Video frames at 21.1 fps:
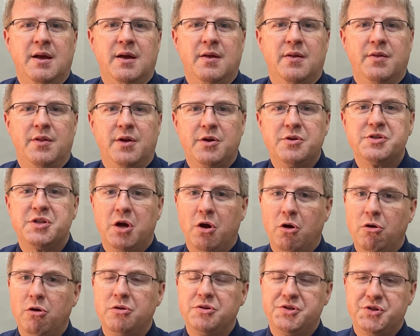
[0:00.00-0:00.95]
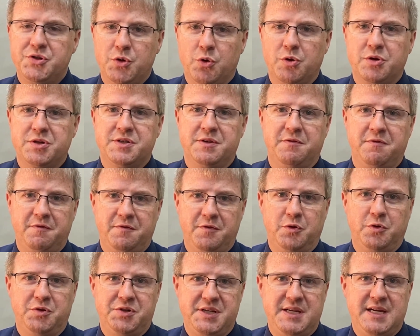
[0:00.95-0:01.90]
There's all sorts of
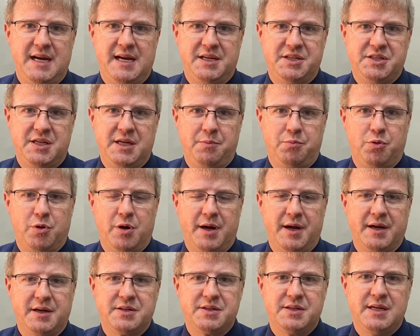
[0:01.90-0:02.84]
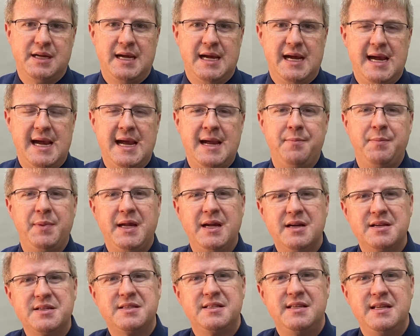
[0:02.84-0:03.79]
full THC products, and
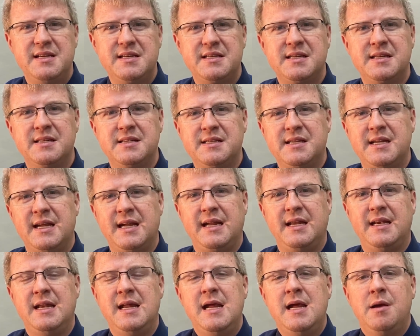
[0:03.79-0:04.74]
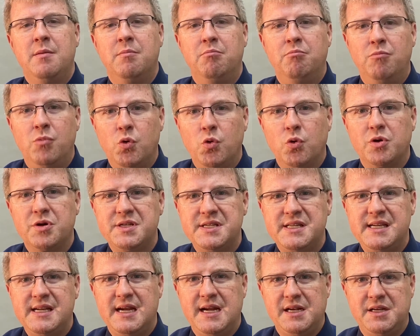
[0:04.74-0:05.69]
because these contain more
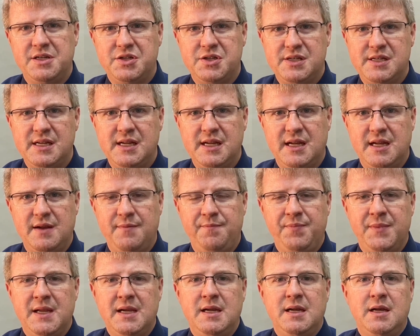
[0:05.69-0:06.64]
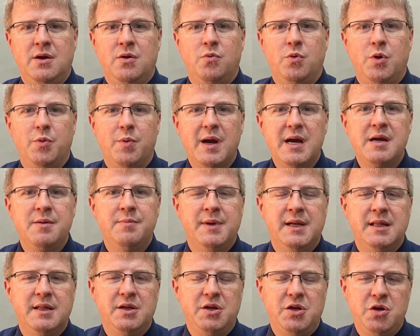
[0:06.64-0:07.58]
THC, we
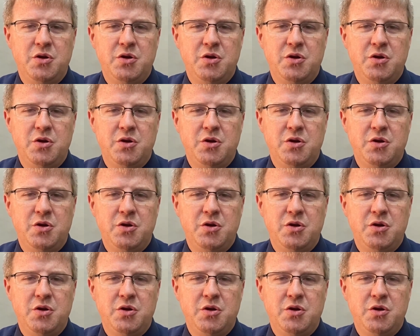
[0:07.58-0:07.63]
recommend that you